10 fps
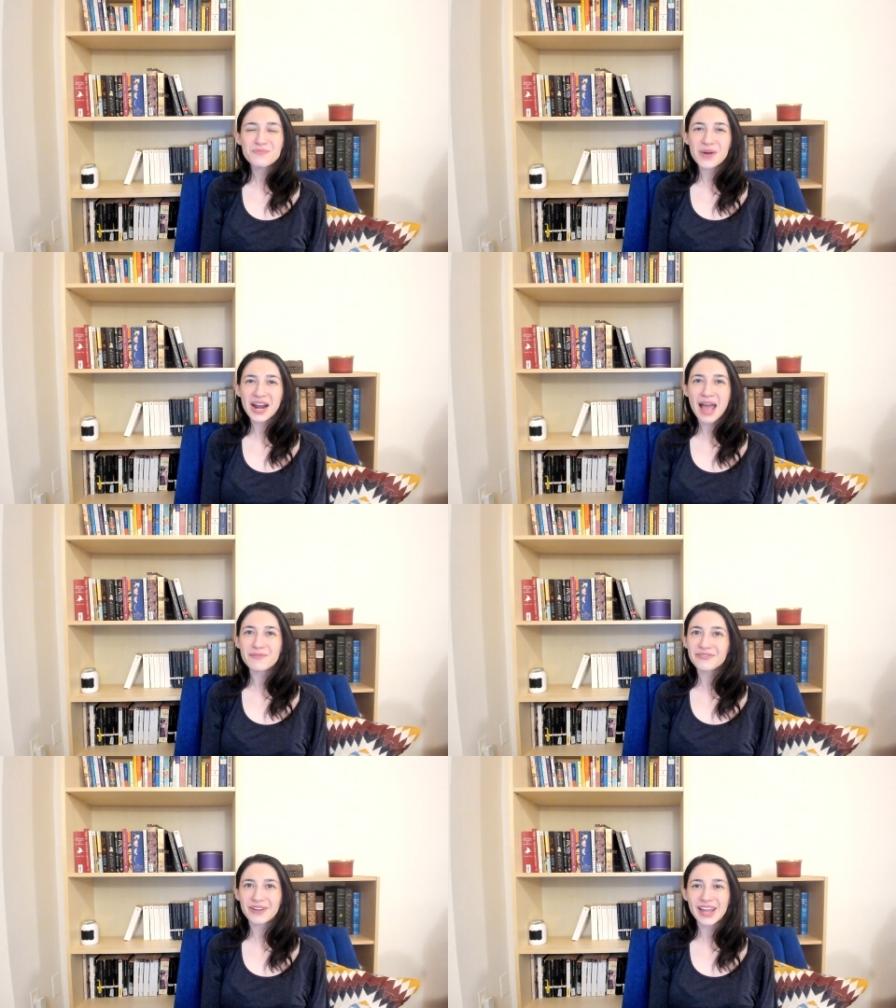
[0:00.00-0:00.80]
but
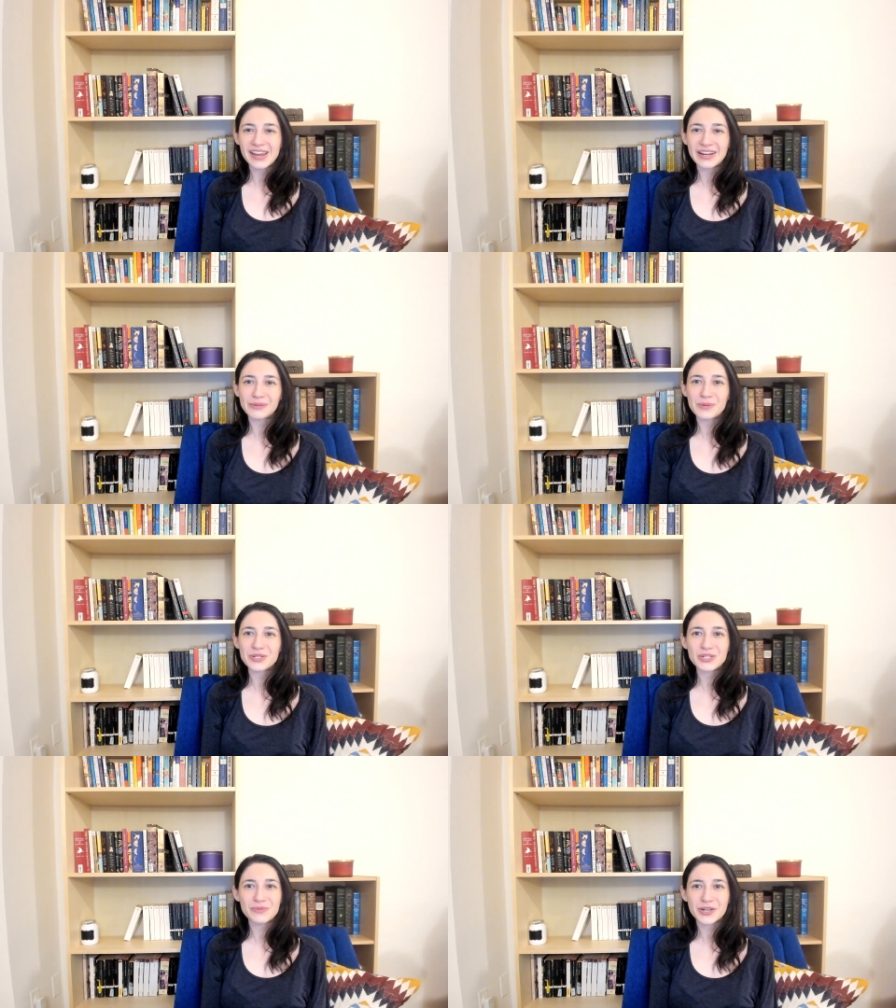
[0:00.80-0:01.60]
I'm afraid it'll
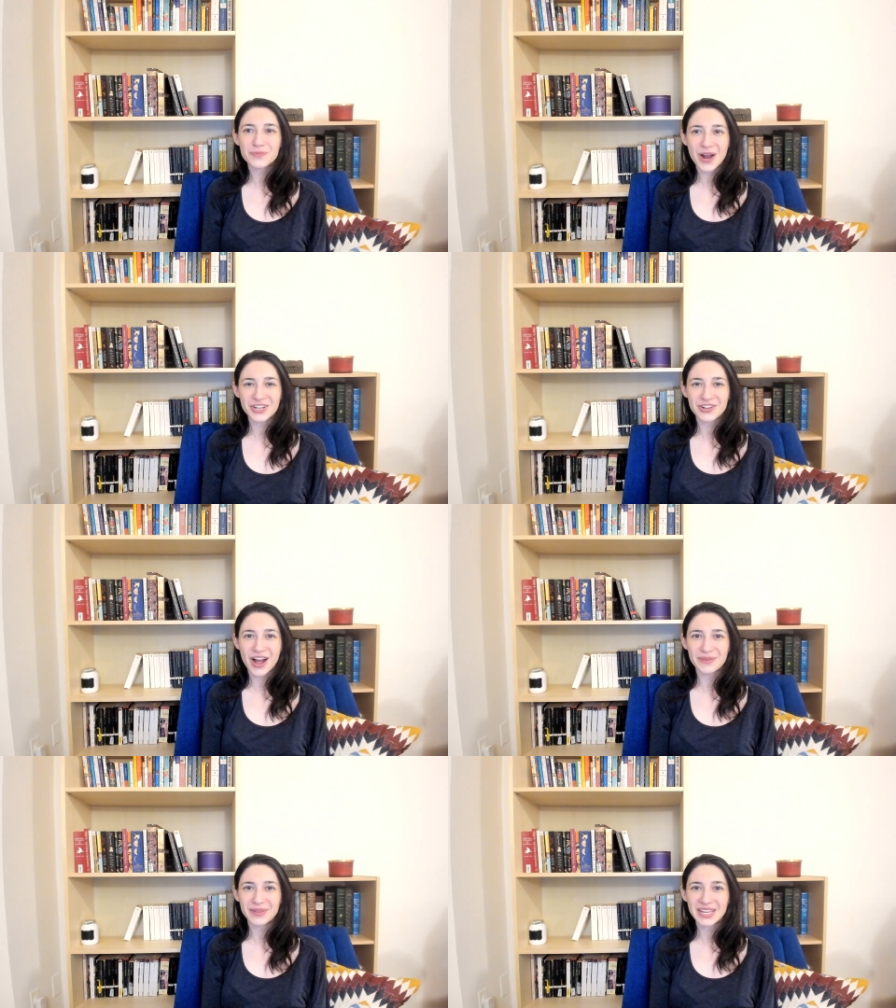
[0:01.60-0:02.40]
put too much pressure
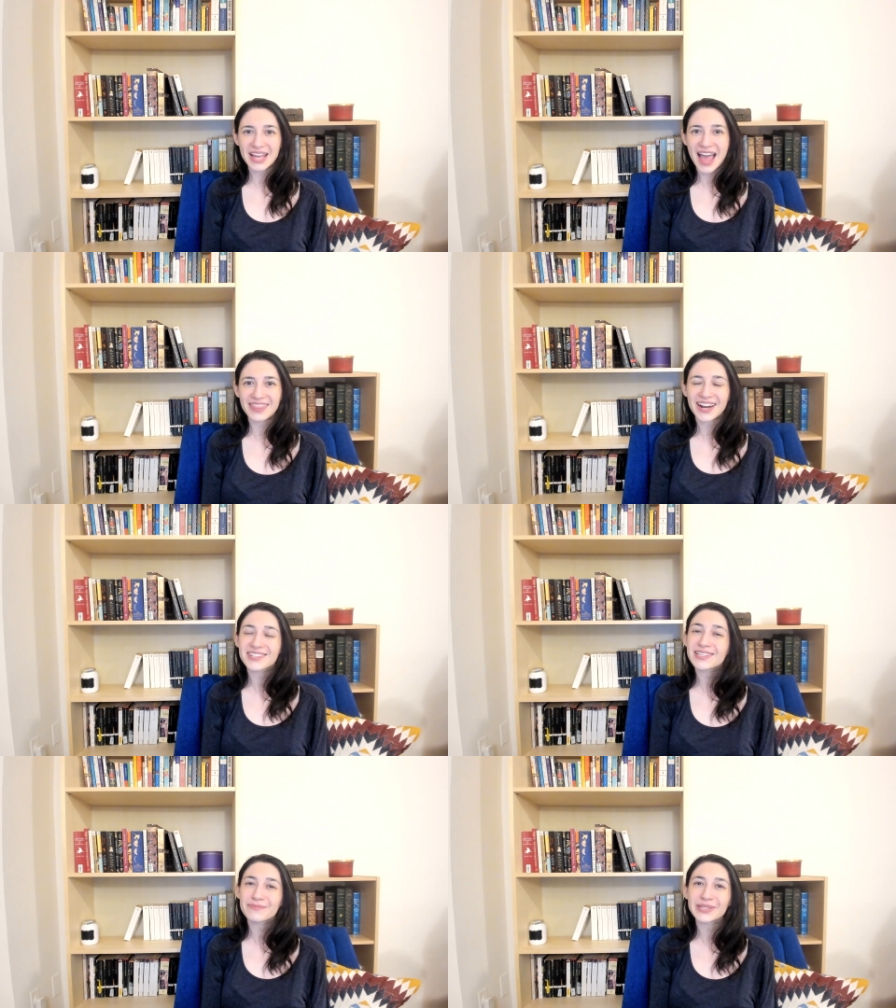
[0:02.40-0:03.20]
on me and that I
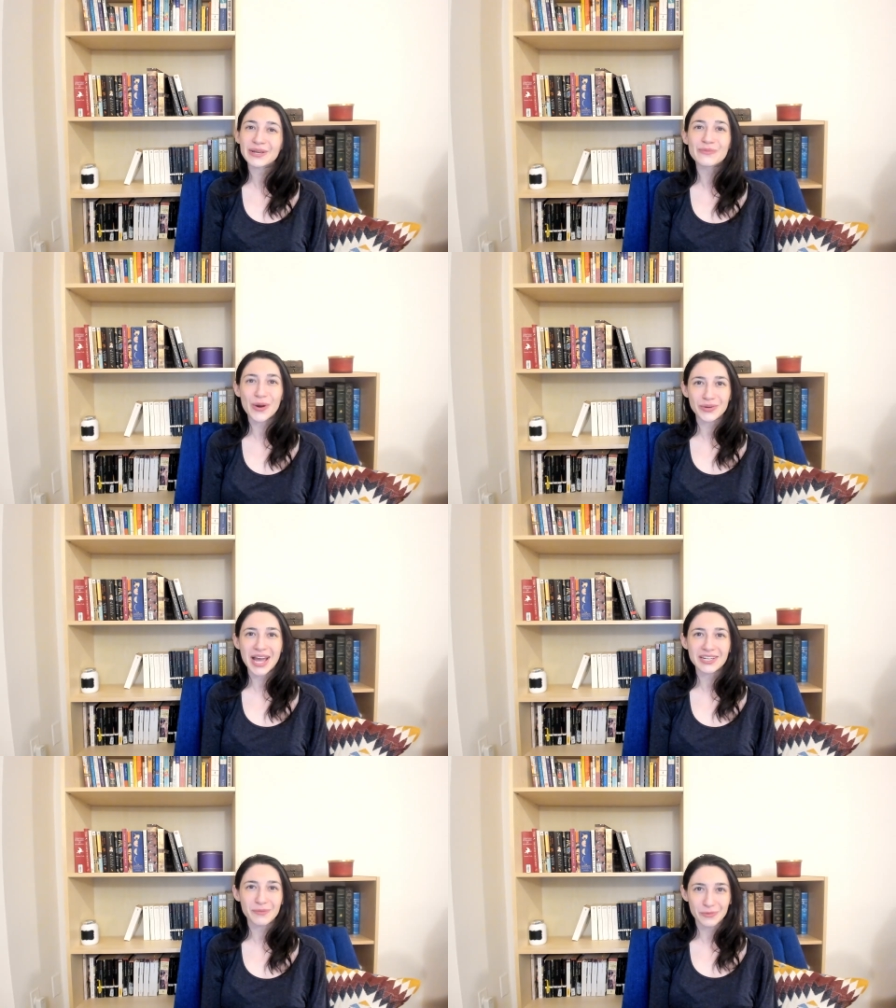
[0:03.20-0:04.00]
simply won't
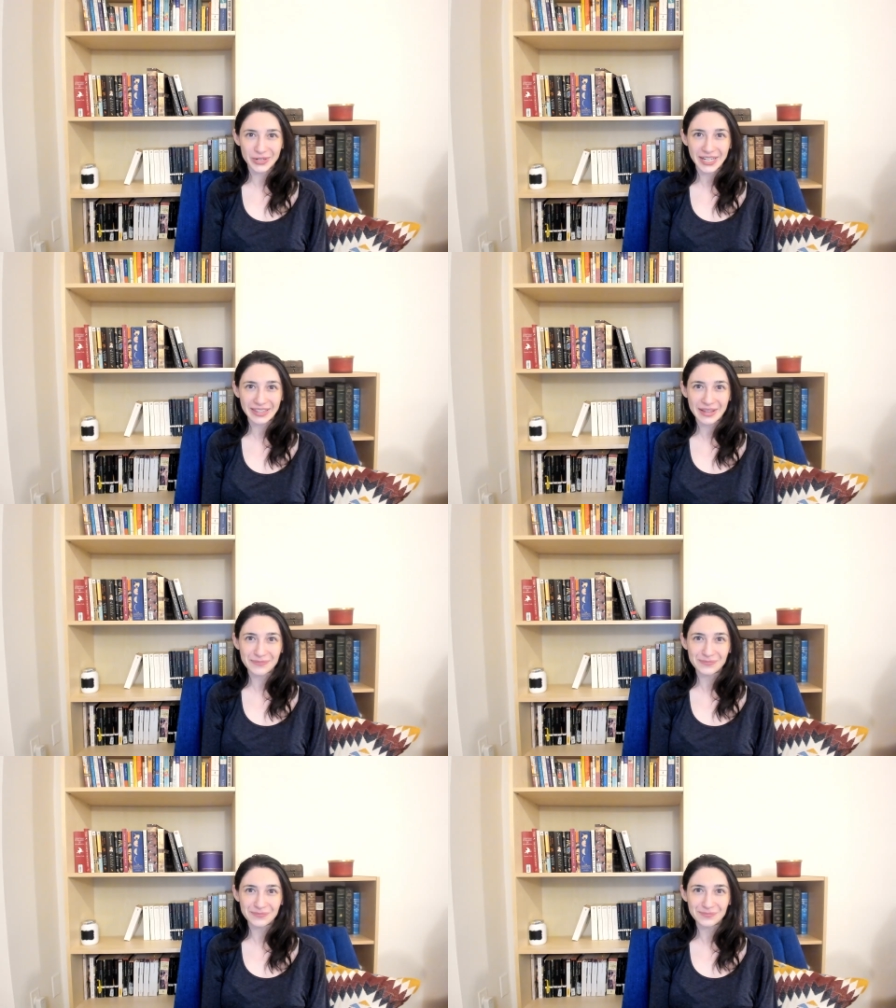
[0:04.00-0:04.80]
end up reading them.